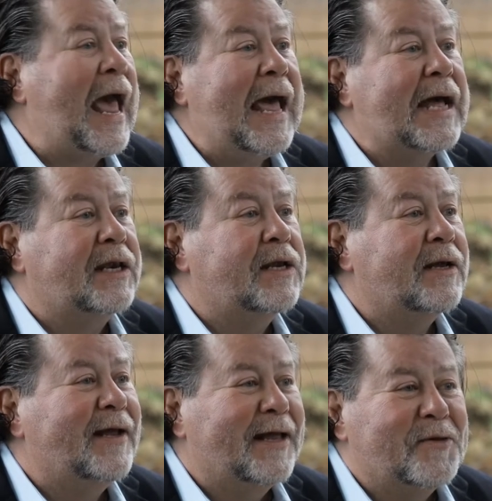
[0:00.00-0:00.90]
and
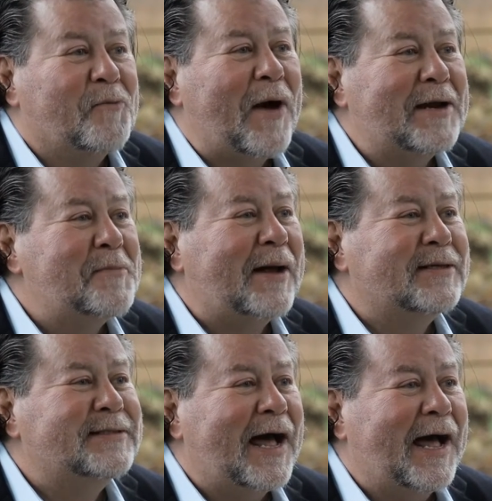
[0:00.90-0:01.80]
in the right
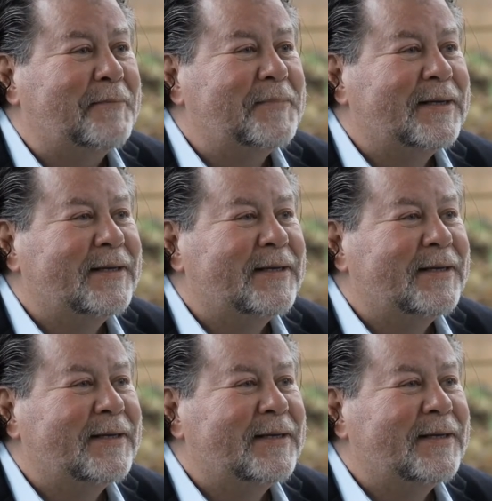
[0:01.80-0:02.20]
amount of time